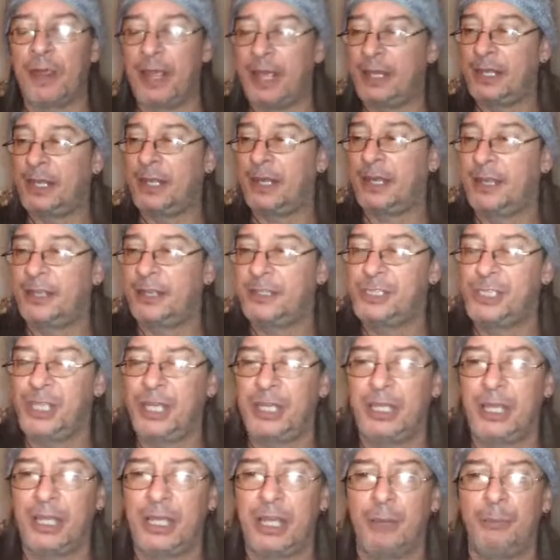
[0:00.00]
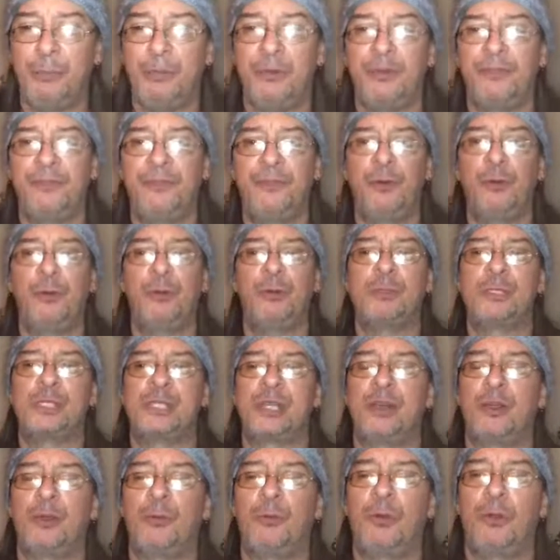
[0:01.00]
And she had a couple of photos
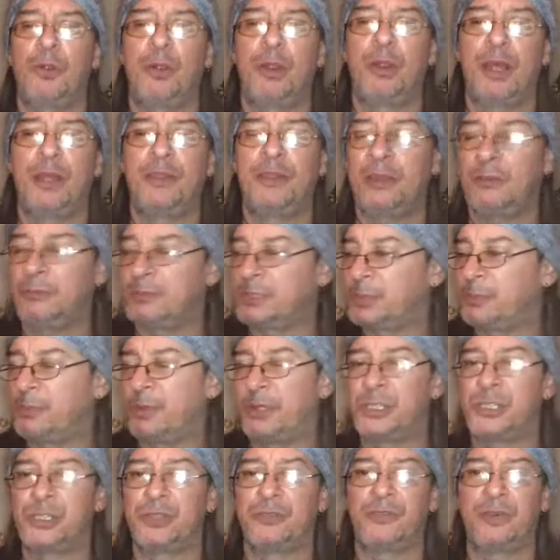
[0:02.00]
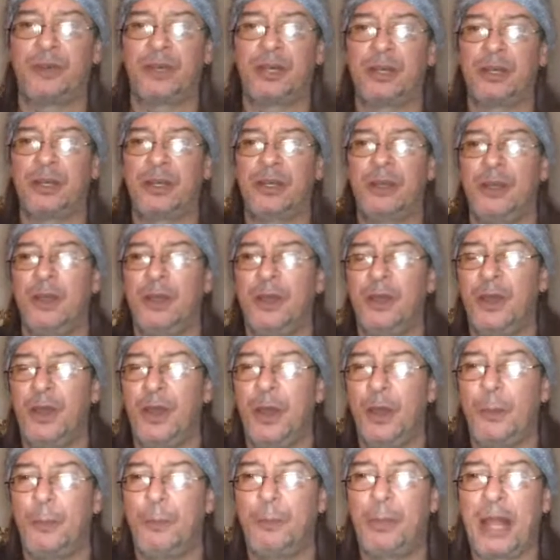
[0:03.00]
there where I think it was a bunch of
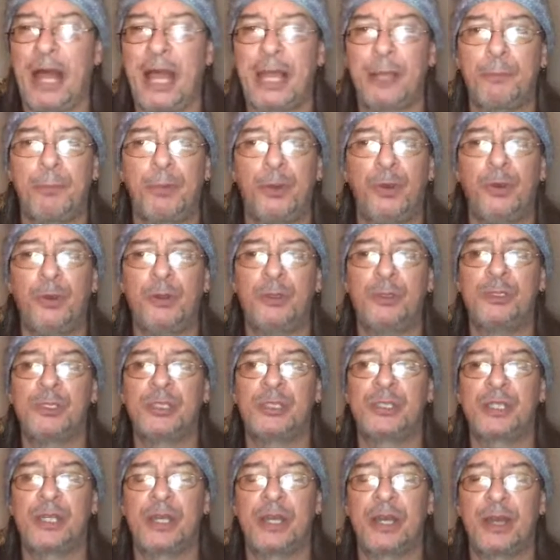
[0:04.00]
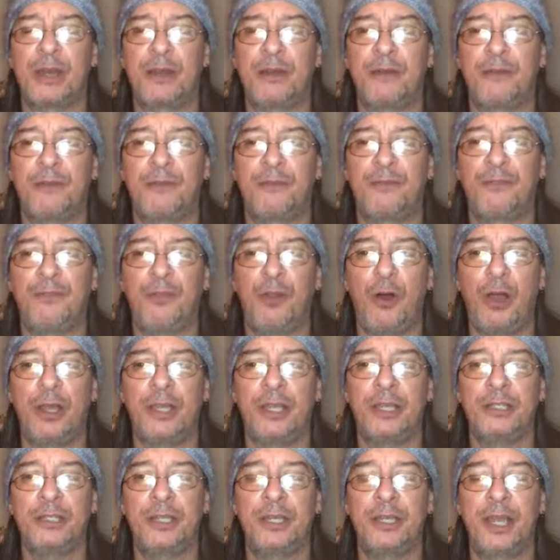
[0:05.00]
blackbirds
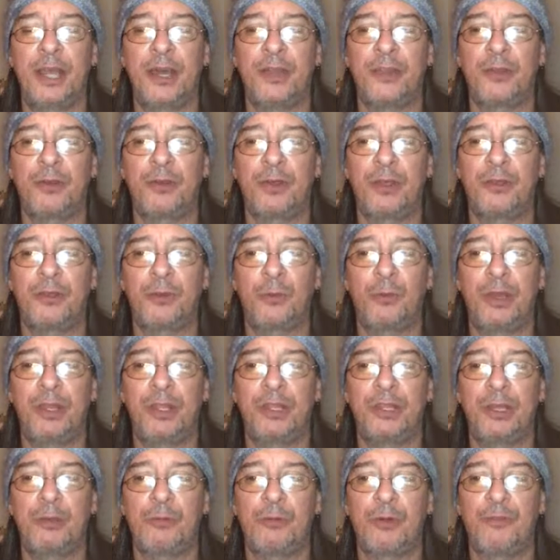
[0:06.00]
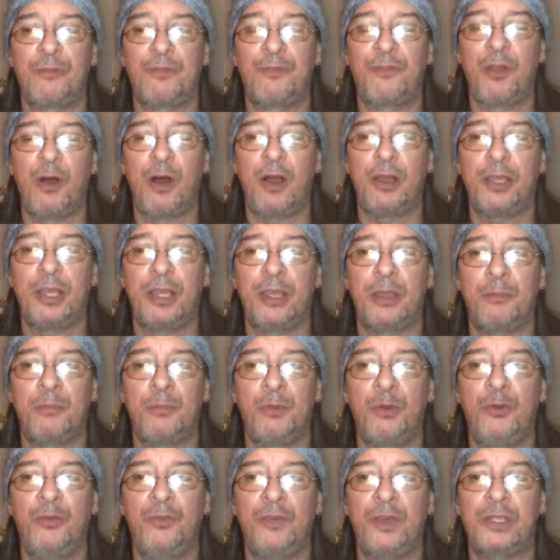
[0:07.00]
flocking together, and the way that they were flocking and
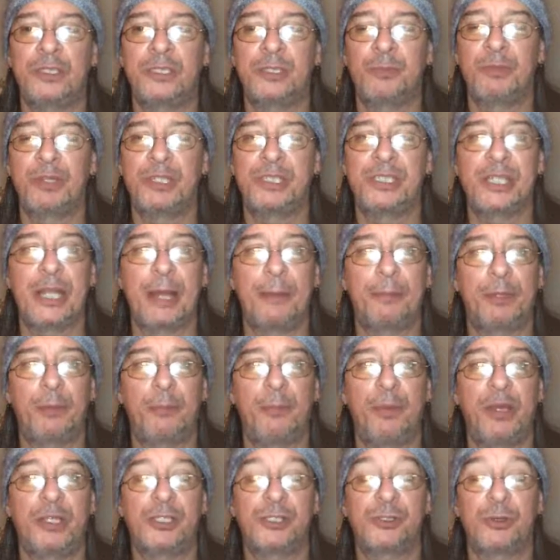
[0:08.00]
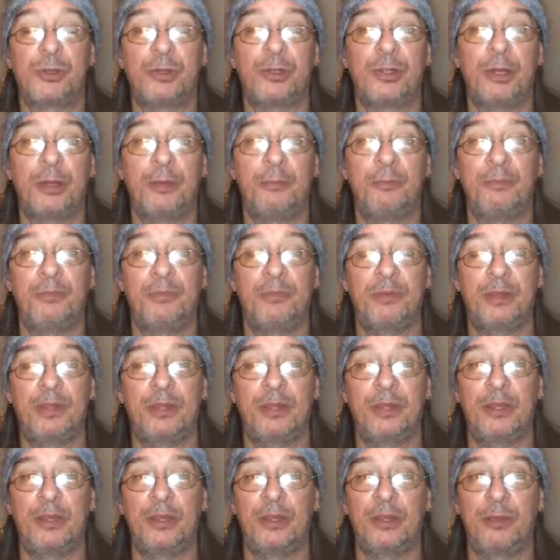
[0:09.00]
moving, somebody snapped a picture, and
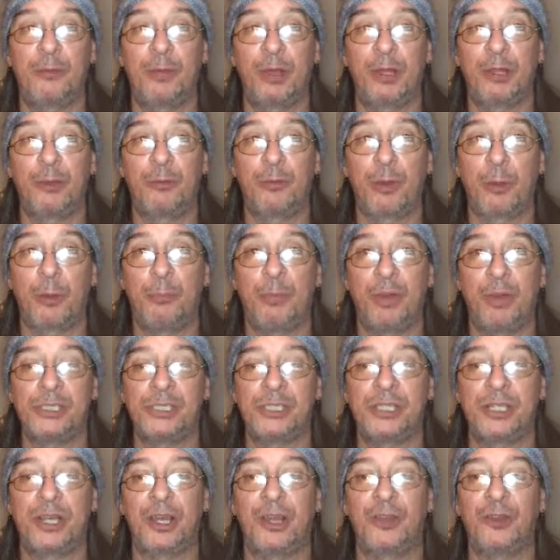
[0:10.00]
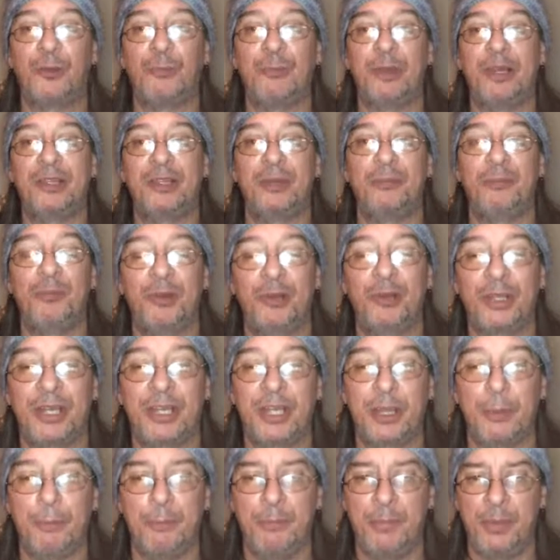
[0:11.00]
the way they were bunched together made them look
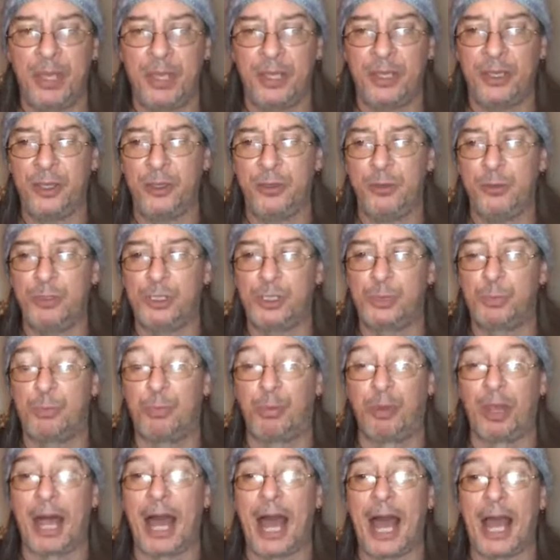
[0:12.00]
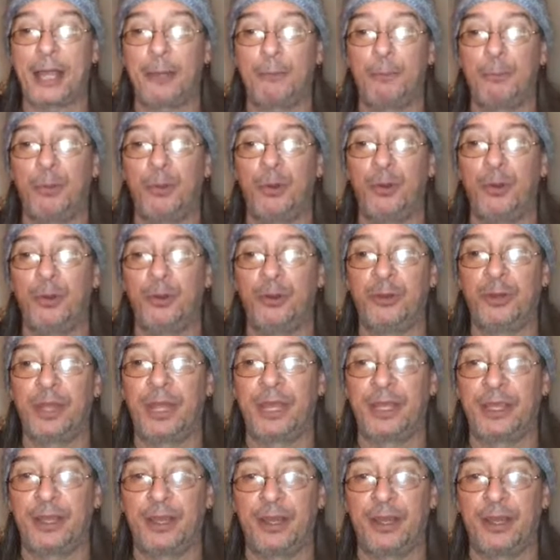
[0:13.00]
like a big, huge black bird,